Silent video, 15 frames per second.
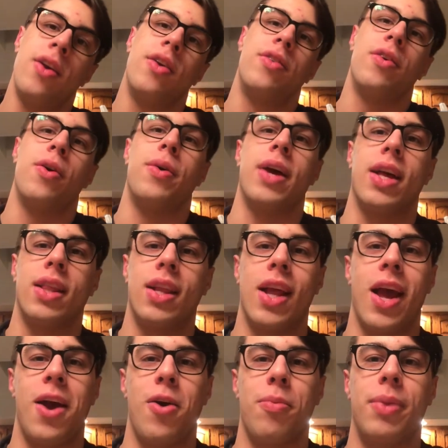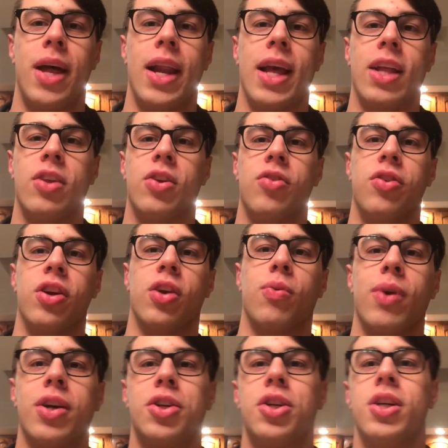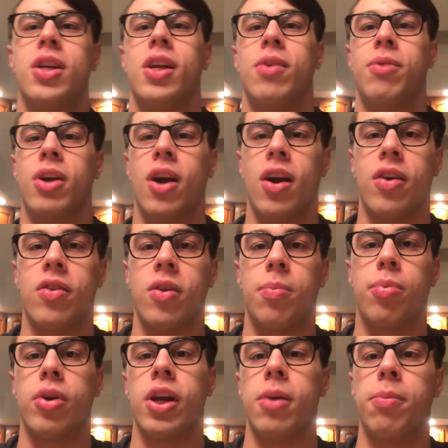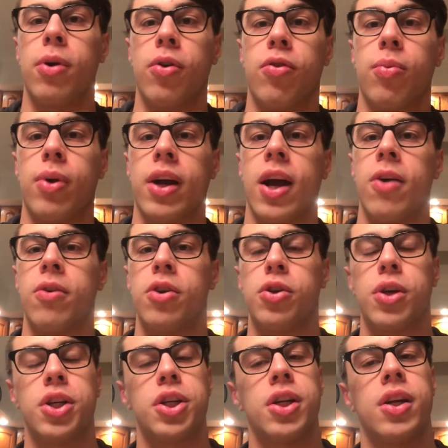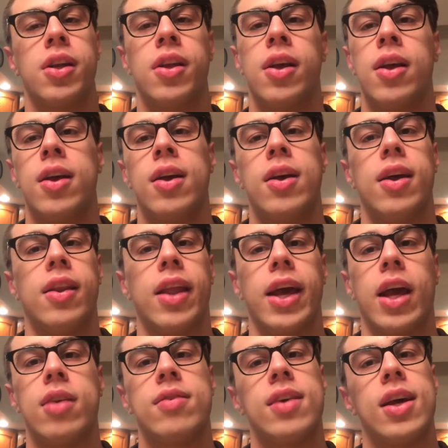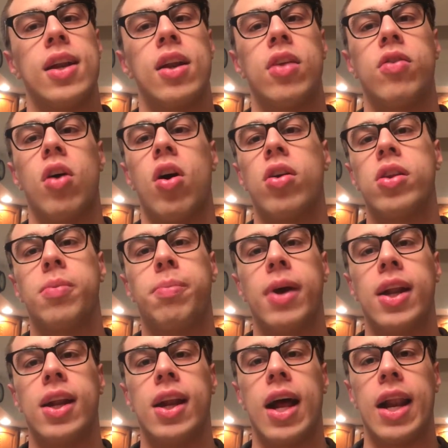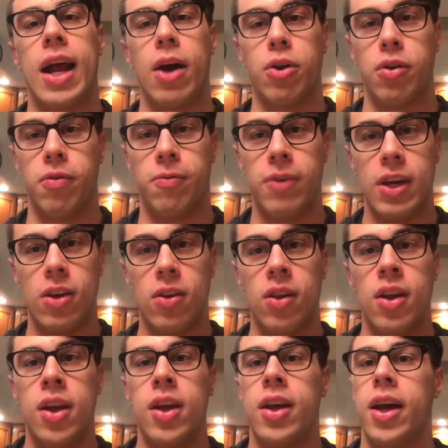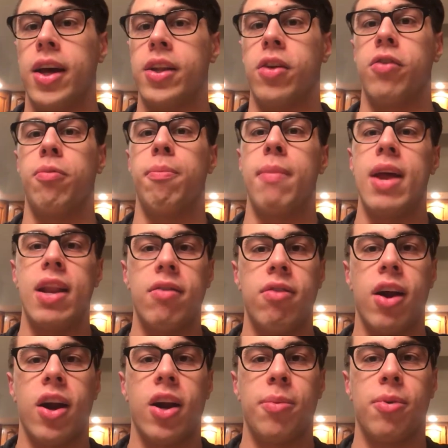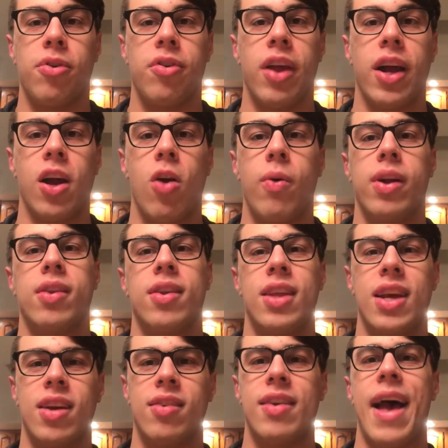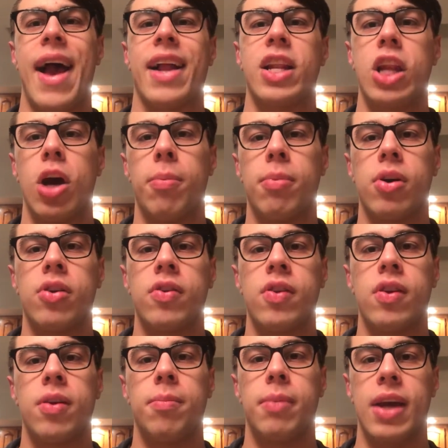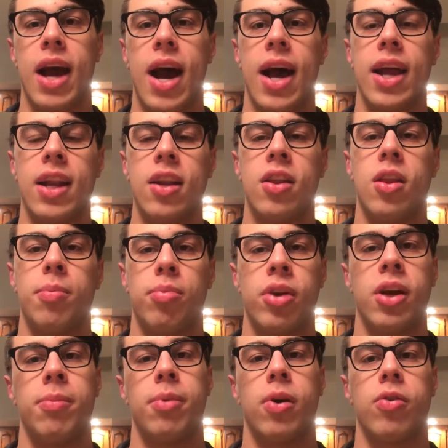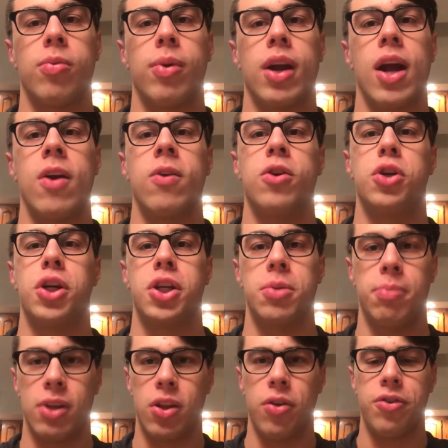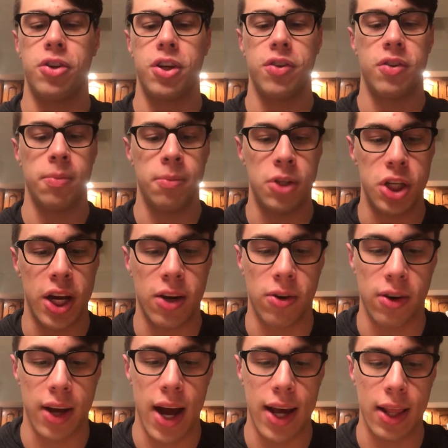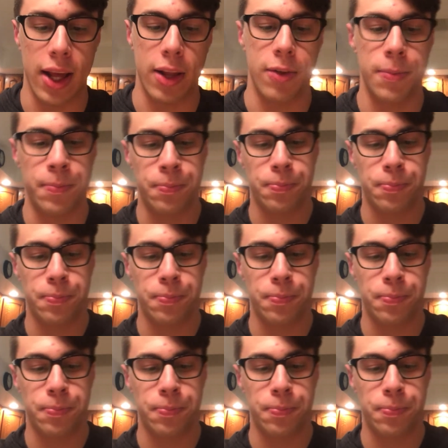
So Anthony, I hope that answers your question in regards to pre and post-workout nutrition. And like I said, it's all dependent on how you feel, and there's many variables that go into the exact numbers behind the pre and post-workout nutrition, but those are just some general guidelines.